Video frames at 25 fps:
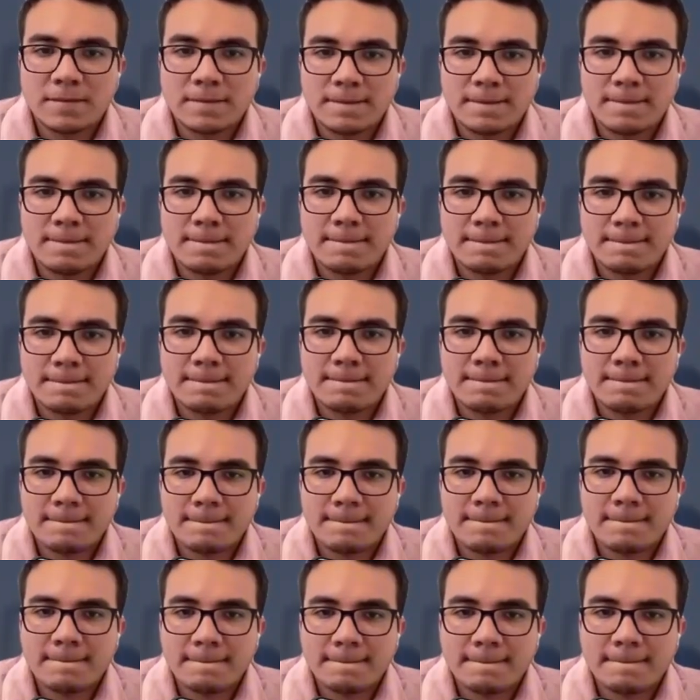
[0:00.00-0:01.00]

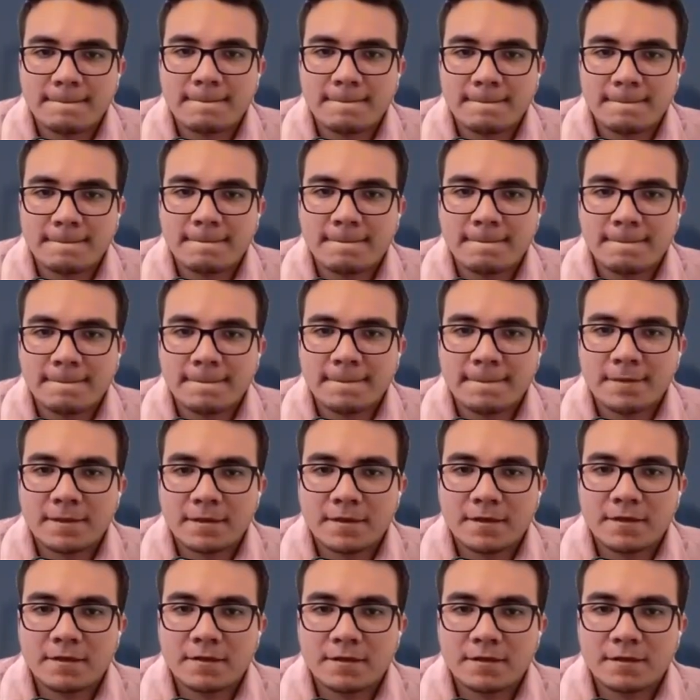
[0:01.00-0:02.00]

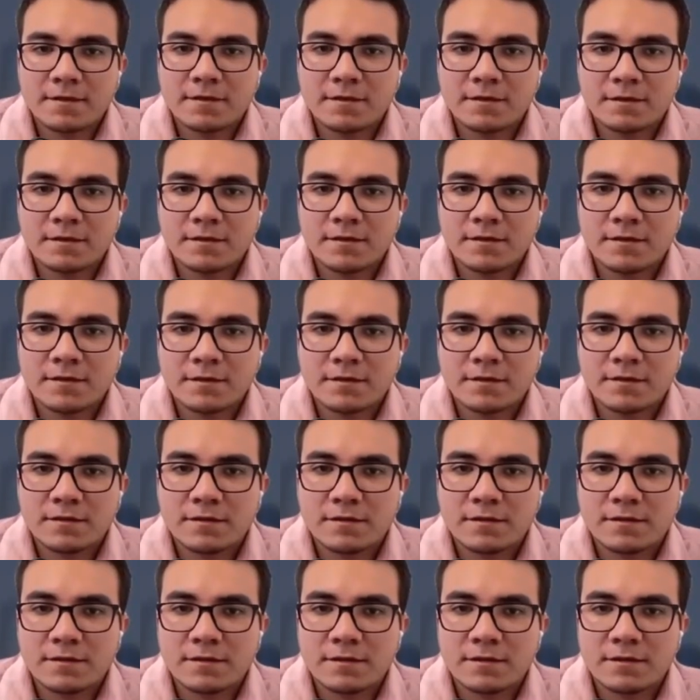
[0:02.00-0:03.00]

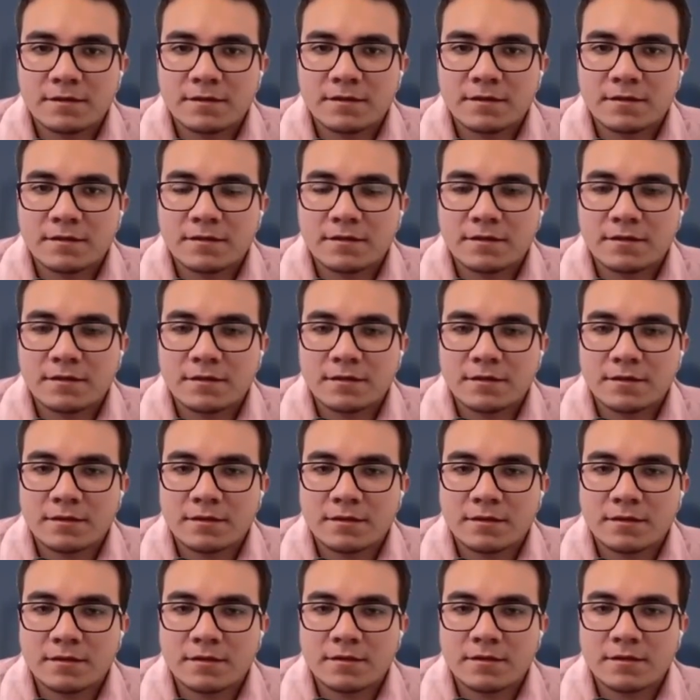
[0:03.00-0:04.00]

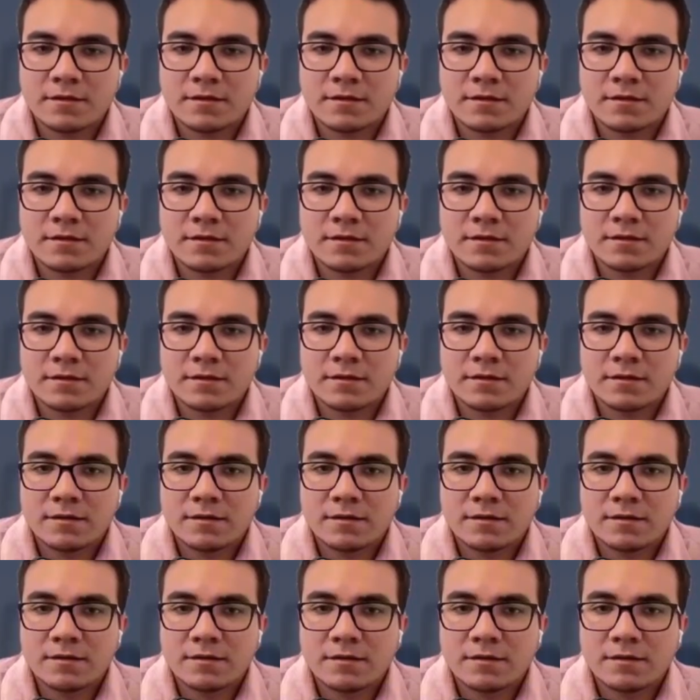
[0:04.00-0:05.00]

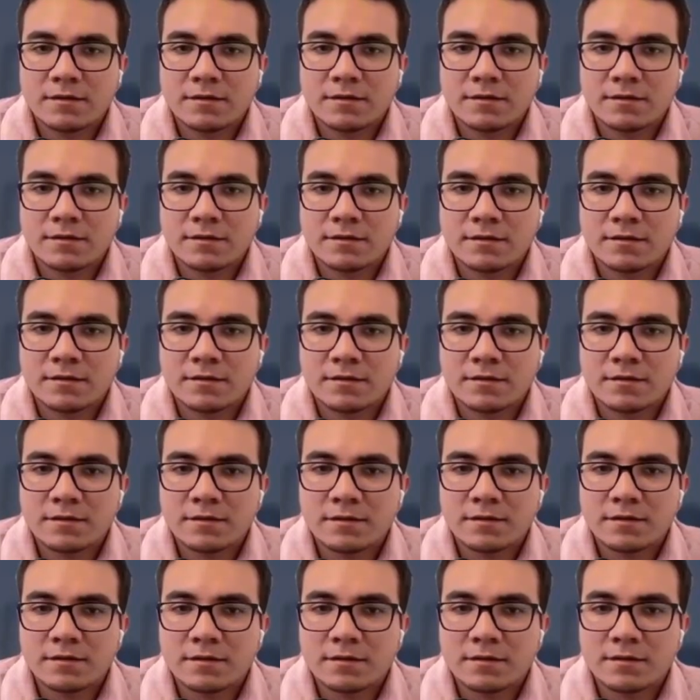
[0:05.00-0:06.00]

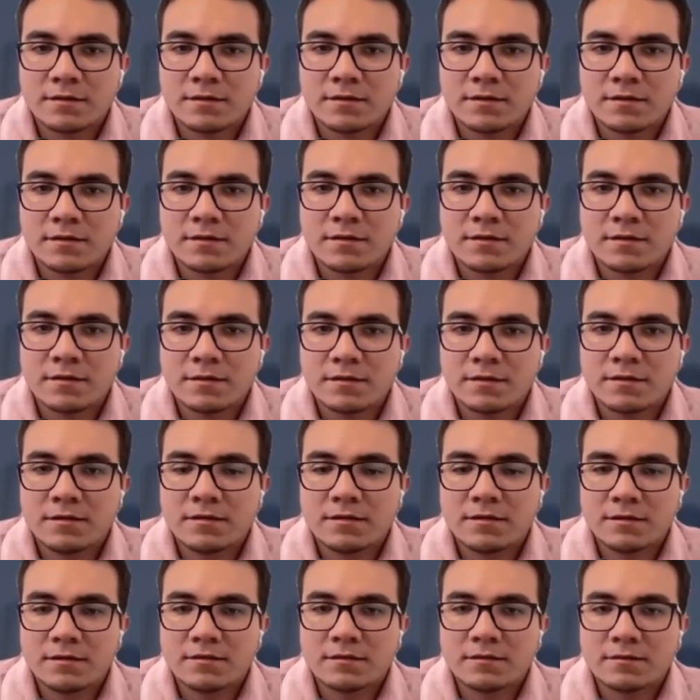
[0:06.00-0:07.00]

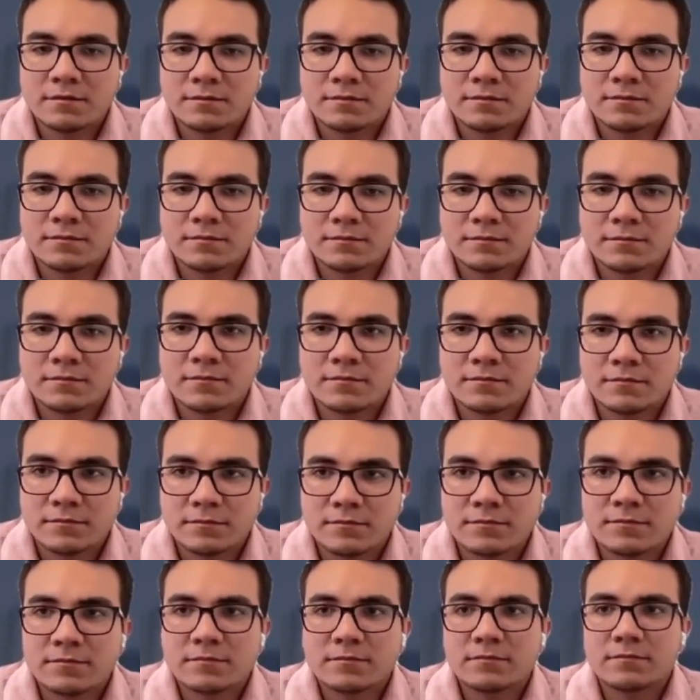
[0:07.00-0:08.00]
(not speaking)